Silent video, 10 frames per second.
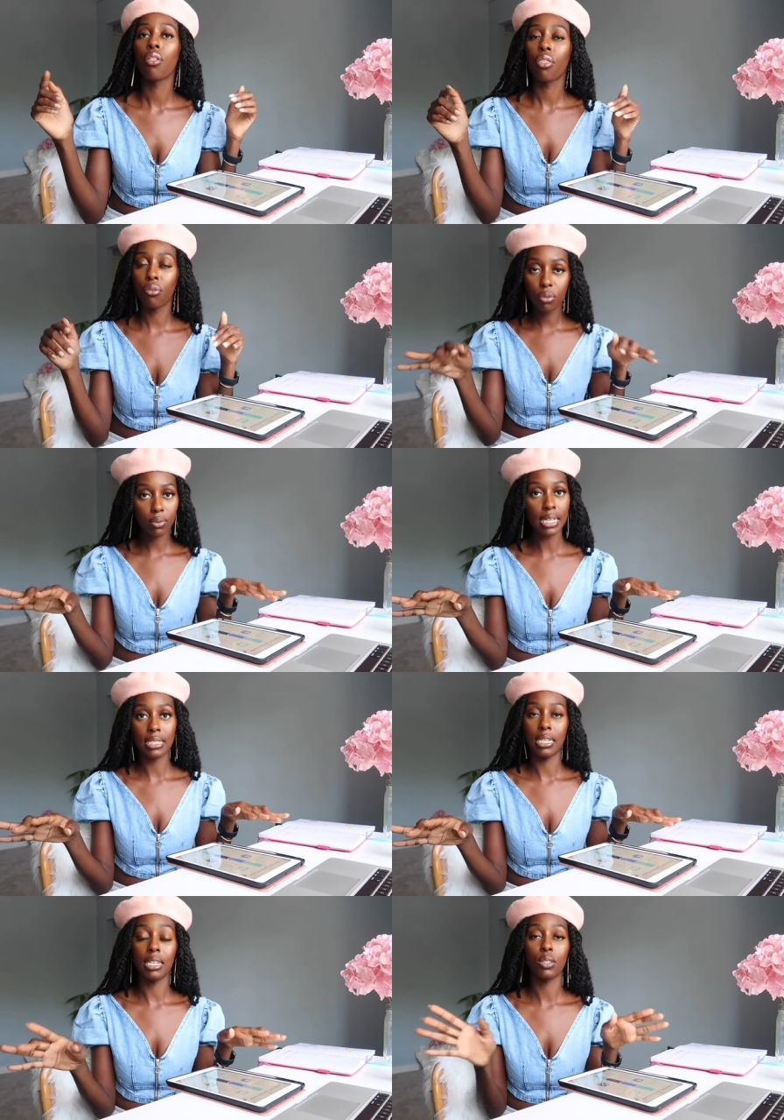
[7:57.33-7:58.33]
through
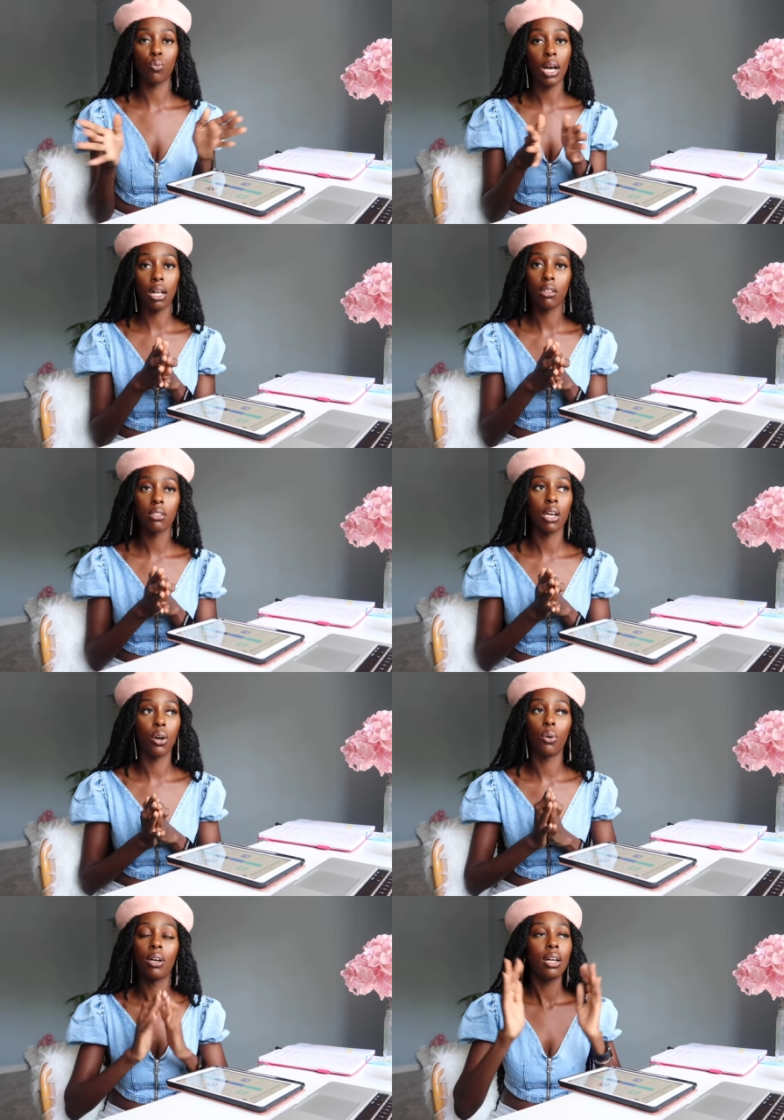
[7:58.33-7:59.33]
LinkedIn as well.
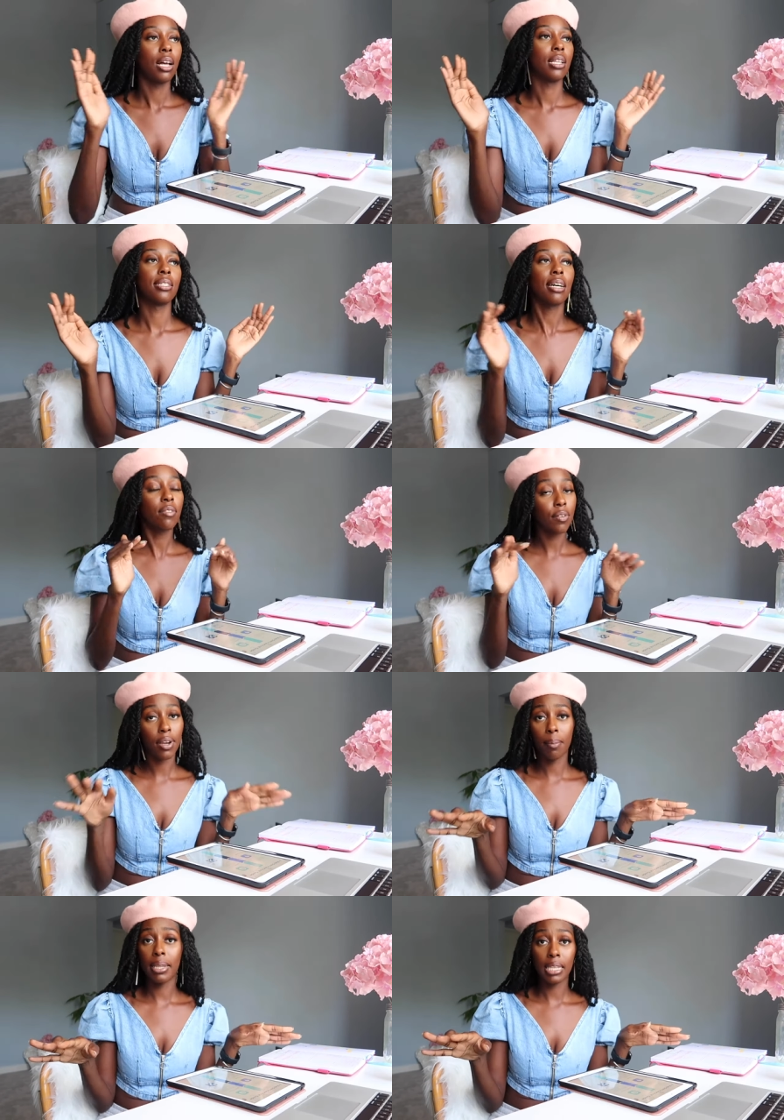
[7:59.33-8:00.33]
So definitely
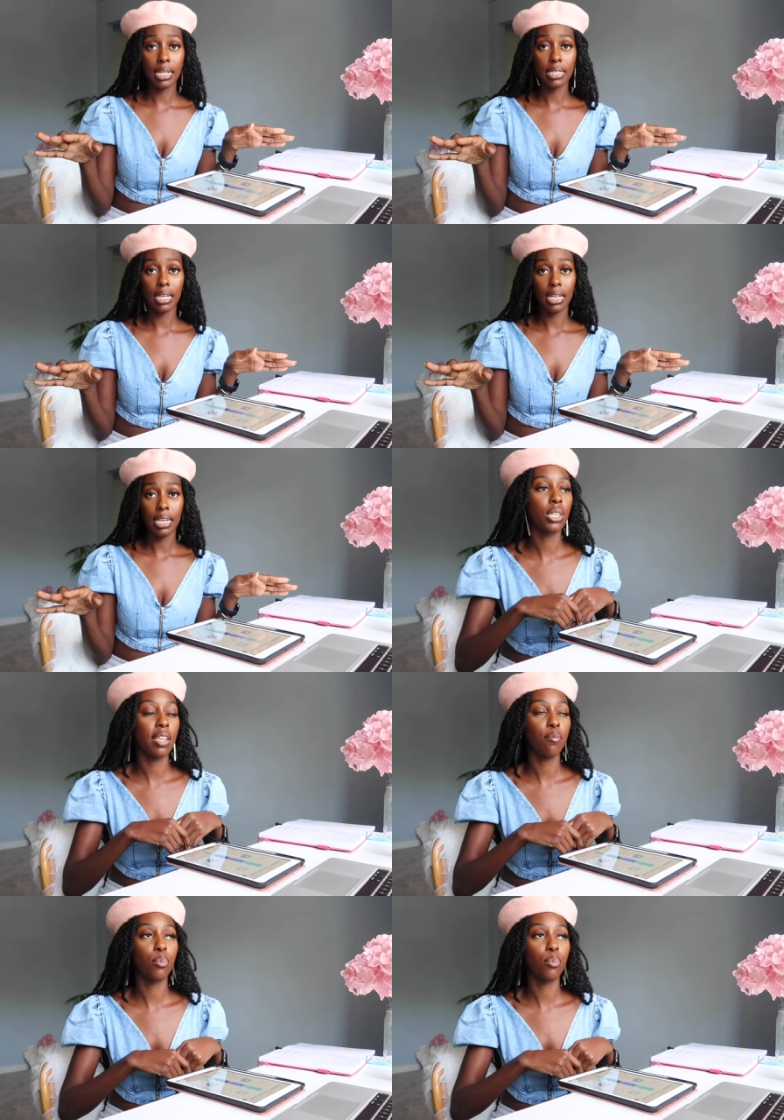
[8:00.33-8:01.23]
recommend LinkedIn. You can even